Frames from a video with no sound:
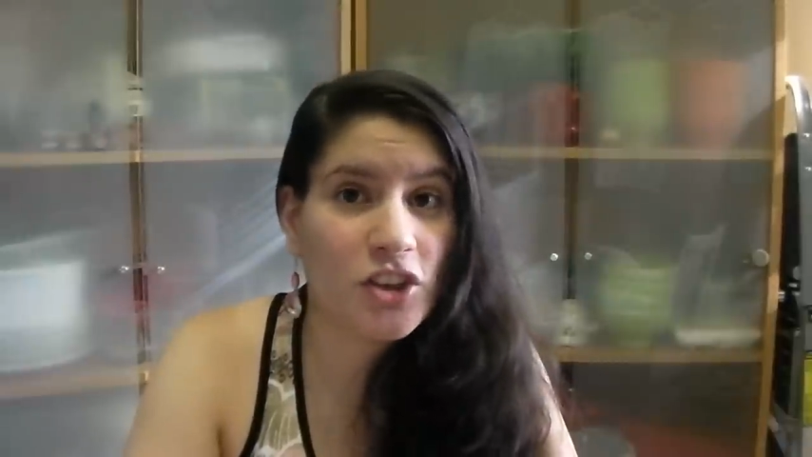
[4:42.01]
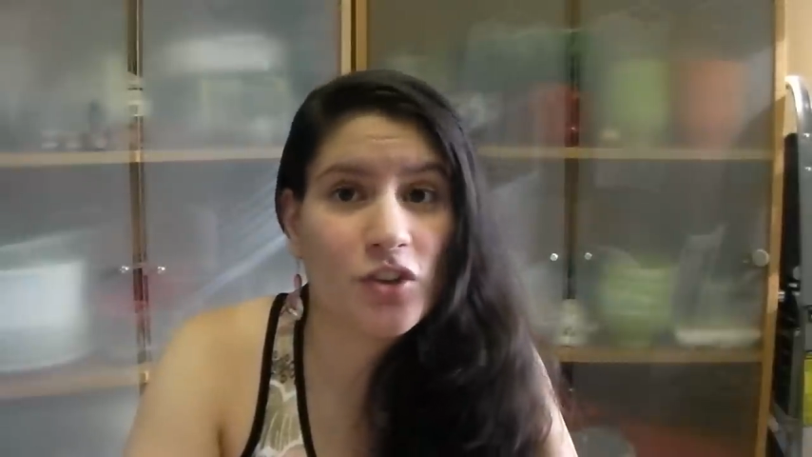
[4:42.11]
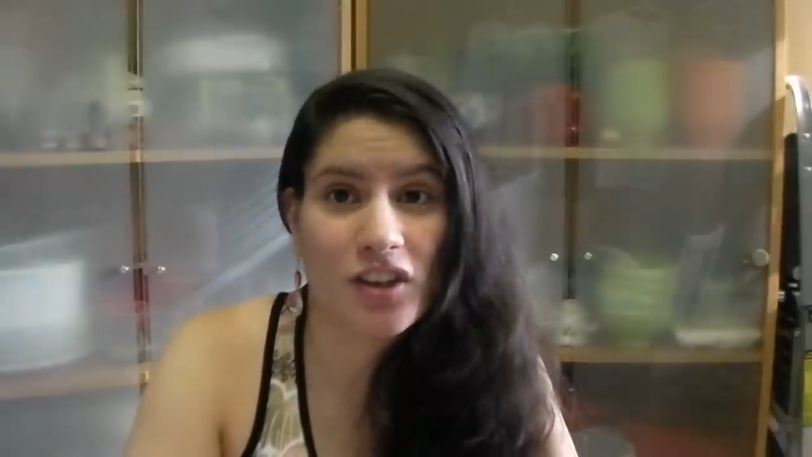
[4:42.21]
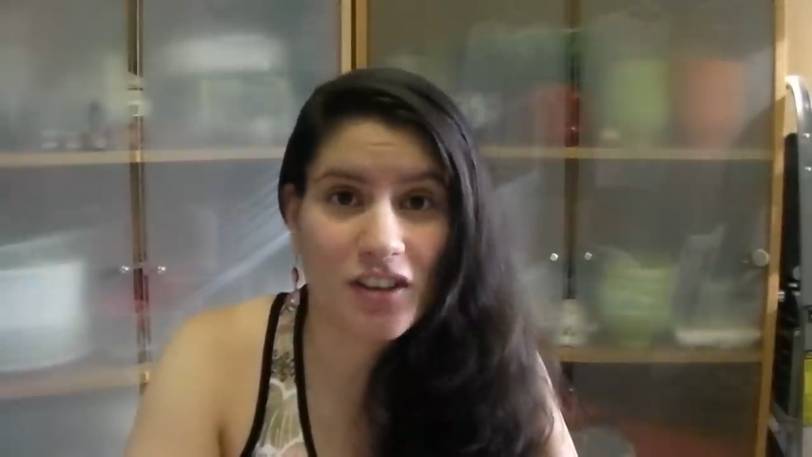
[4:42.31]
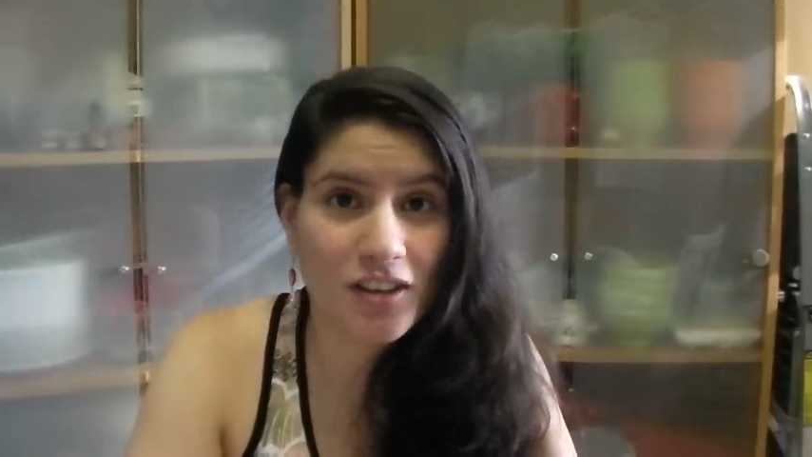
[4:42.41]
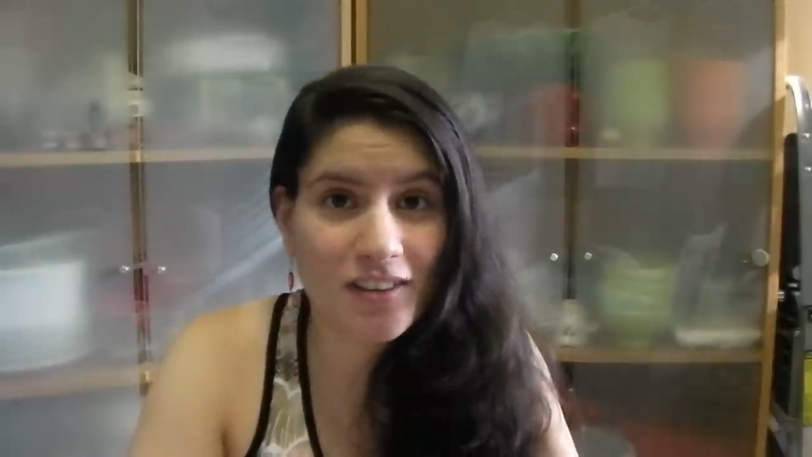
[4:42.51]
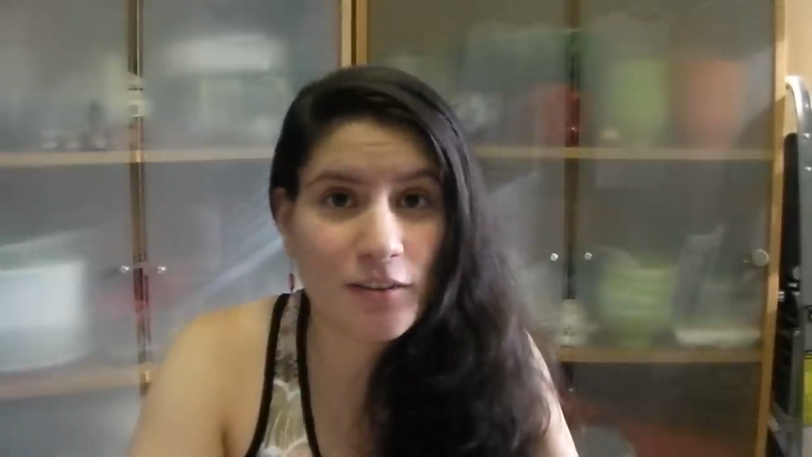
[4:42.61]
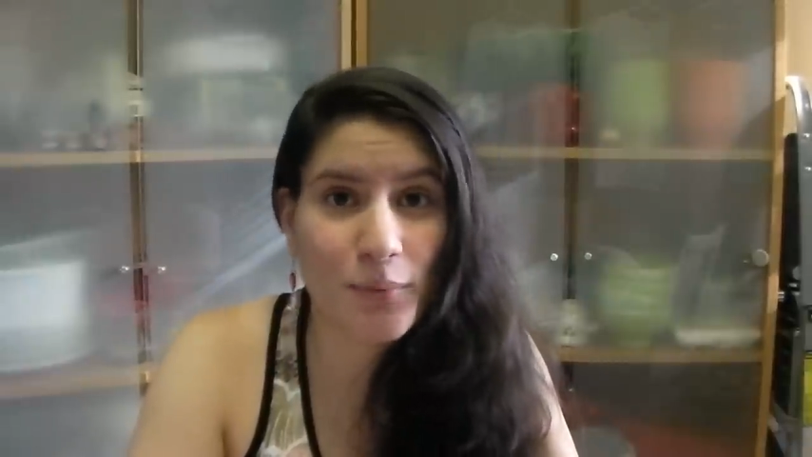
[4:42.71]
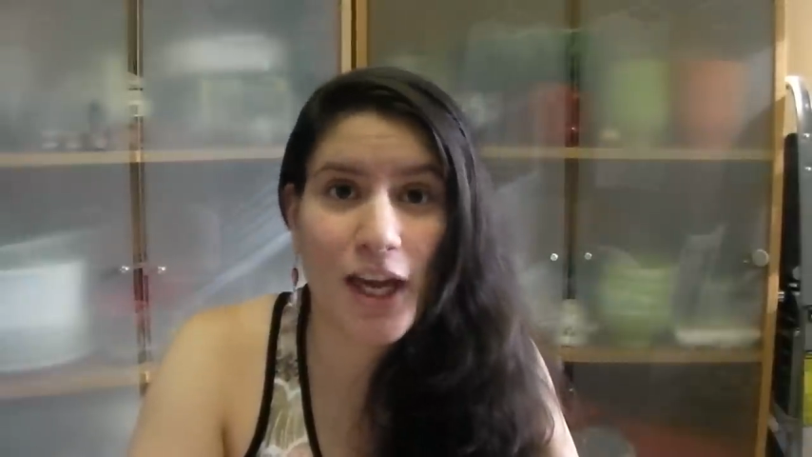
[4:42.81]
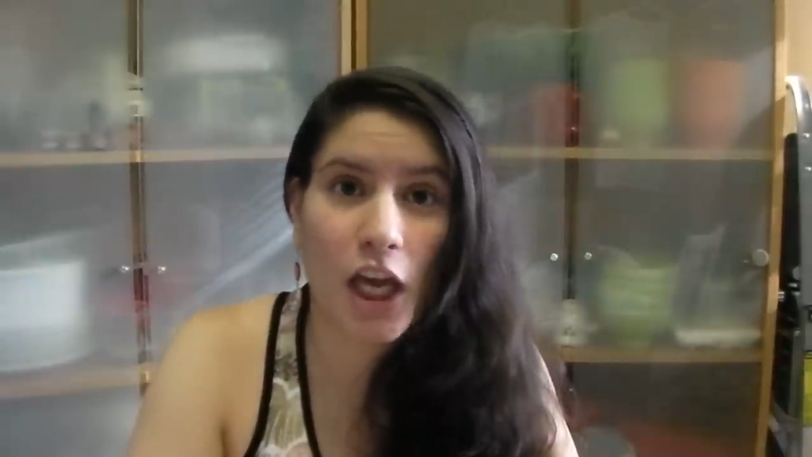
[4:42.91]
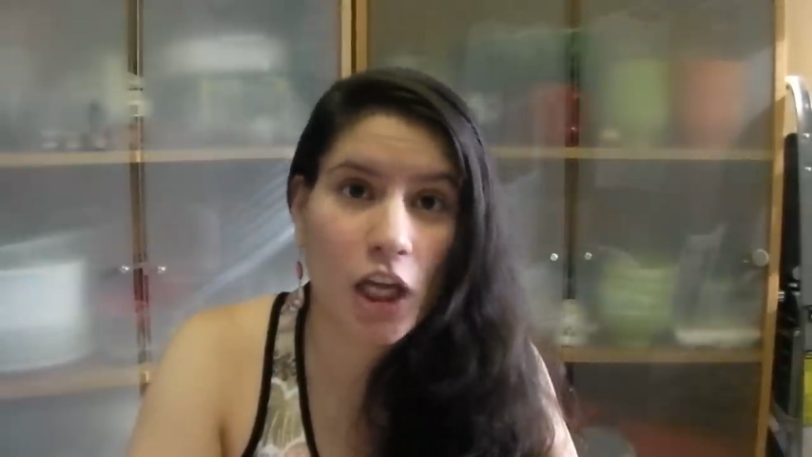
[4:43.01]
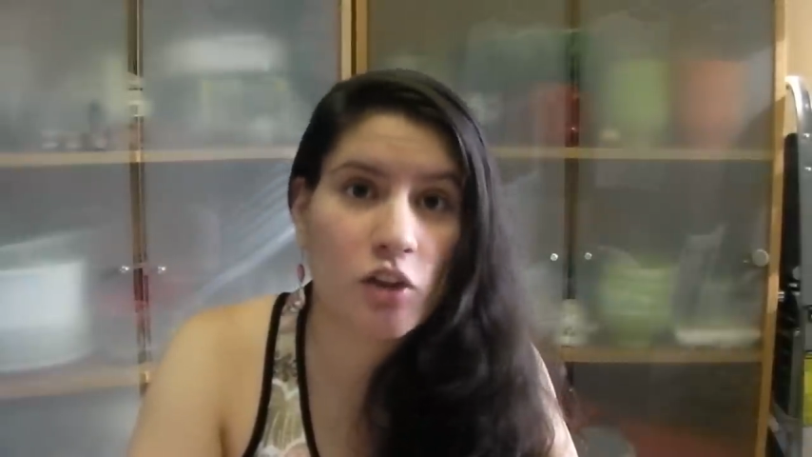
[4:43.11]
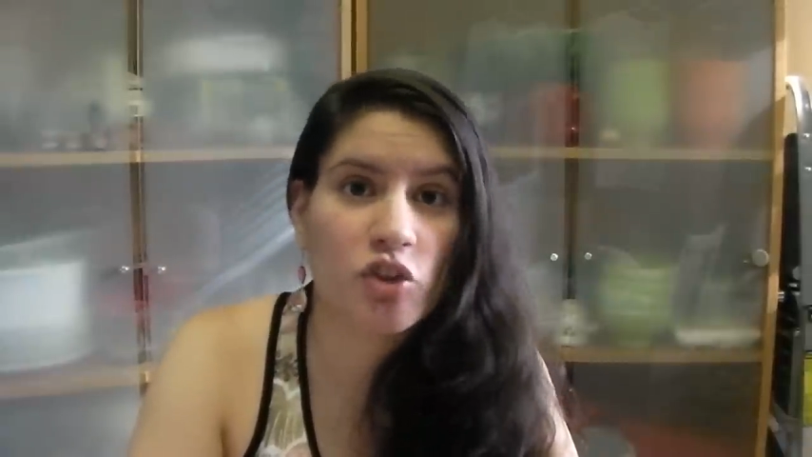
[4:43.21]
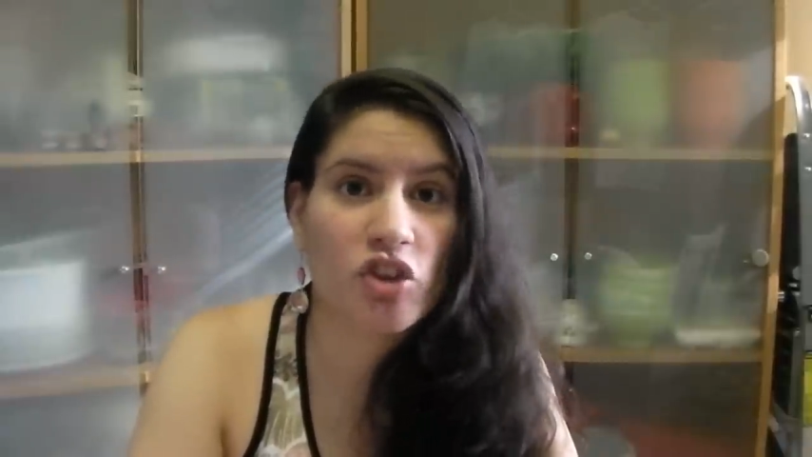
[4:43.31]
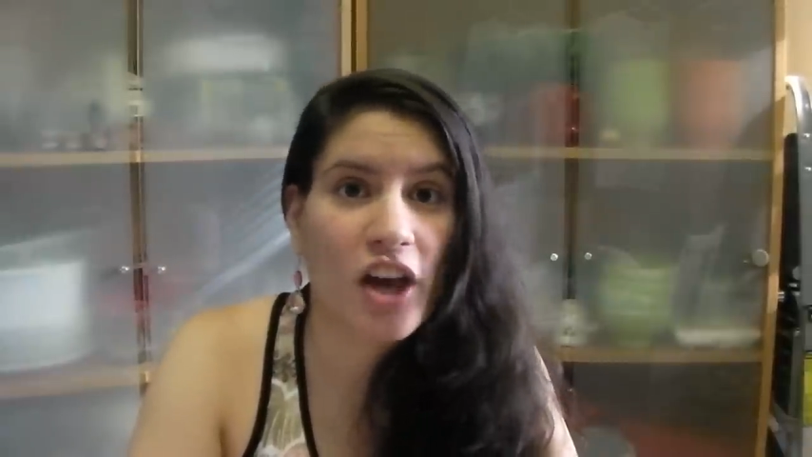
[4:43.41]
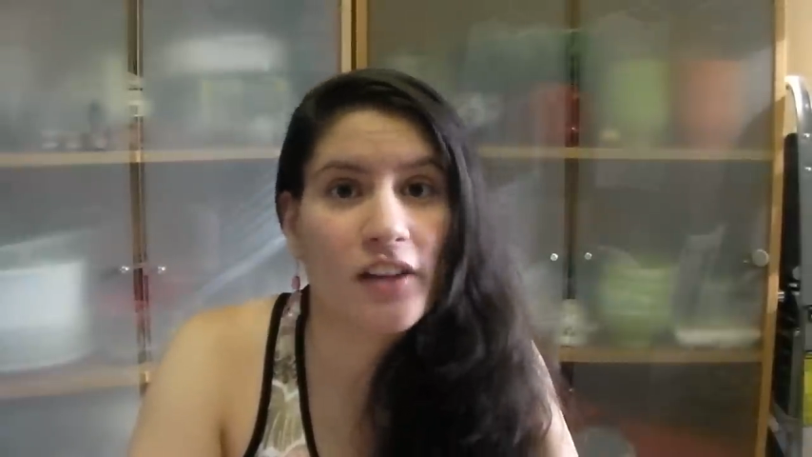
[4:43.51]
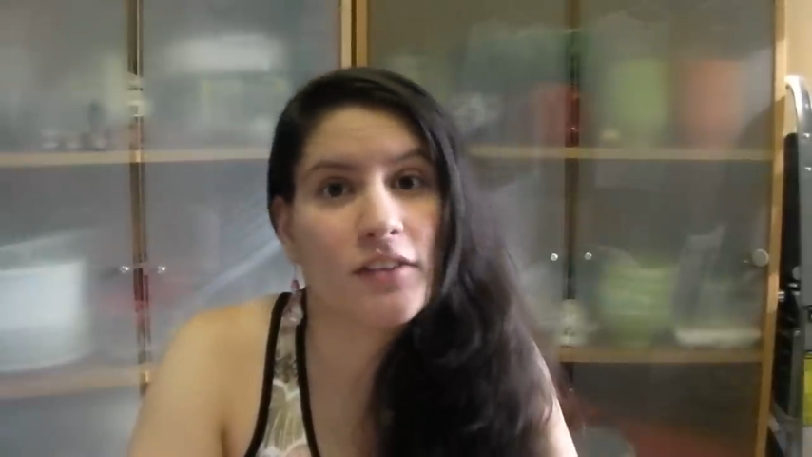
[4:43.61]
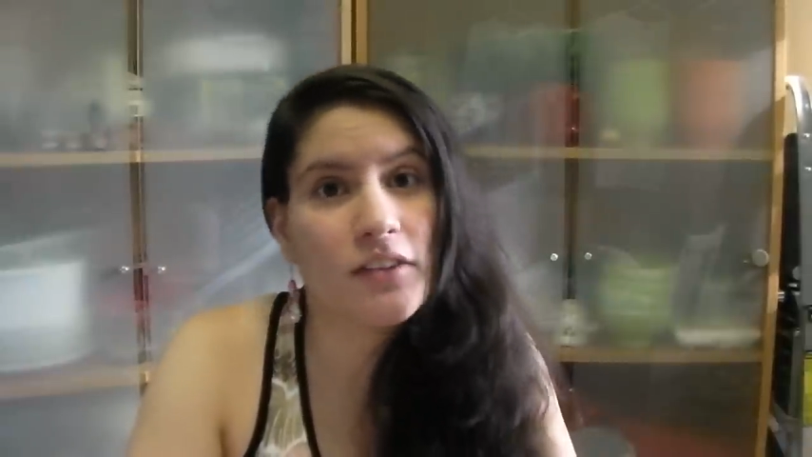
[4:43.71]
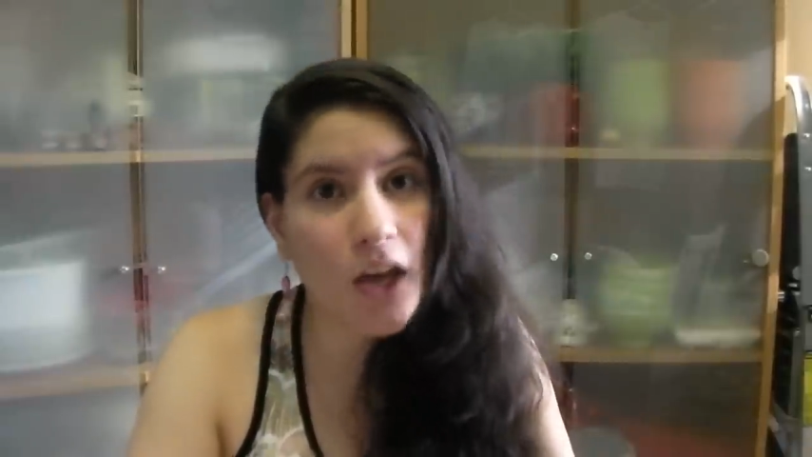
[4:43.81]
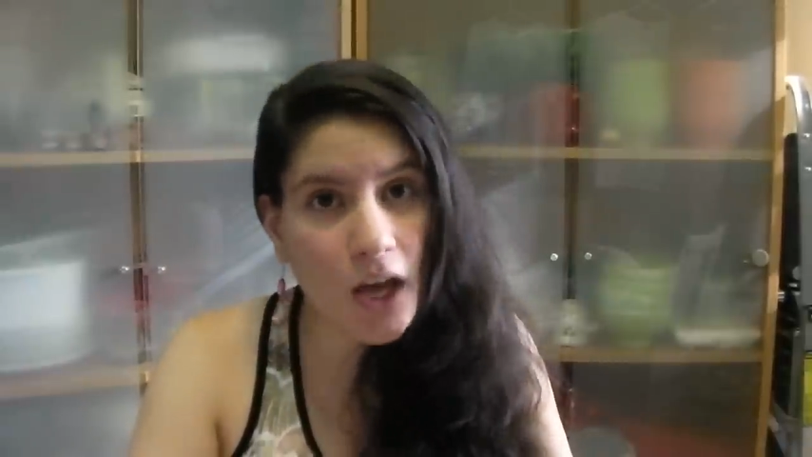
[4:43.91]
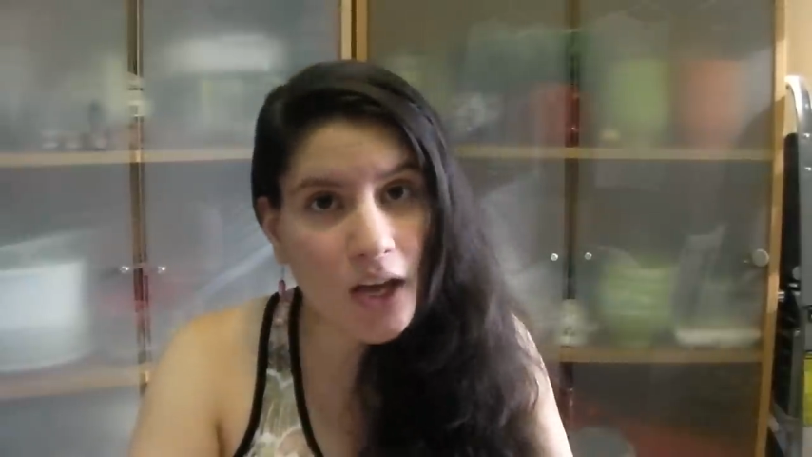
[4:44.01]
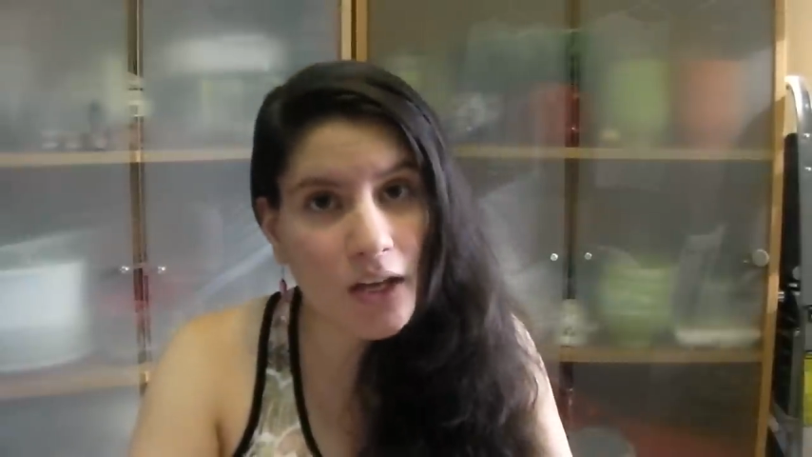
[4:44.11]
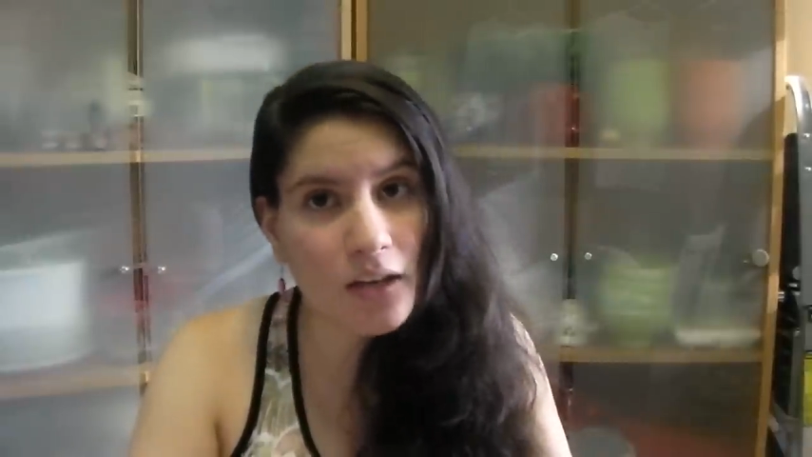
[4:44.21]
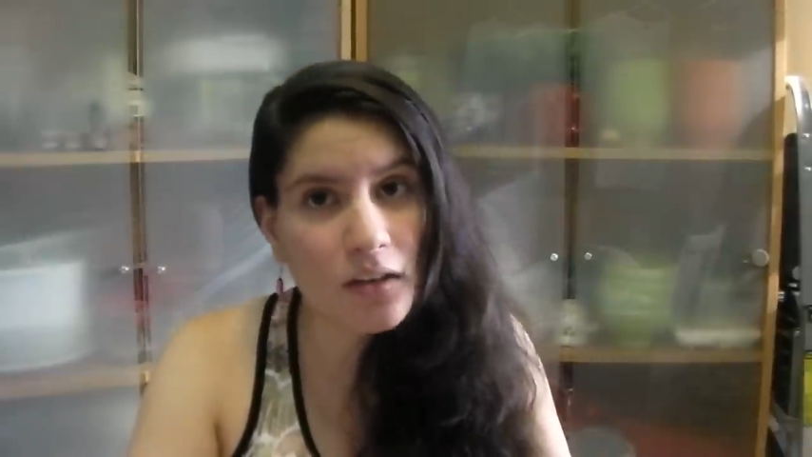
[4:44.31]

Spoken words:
you can kiss my angle side side.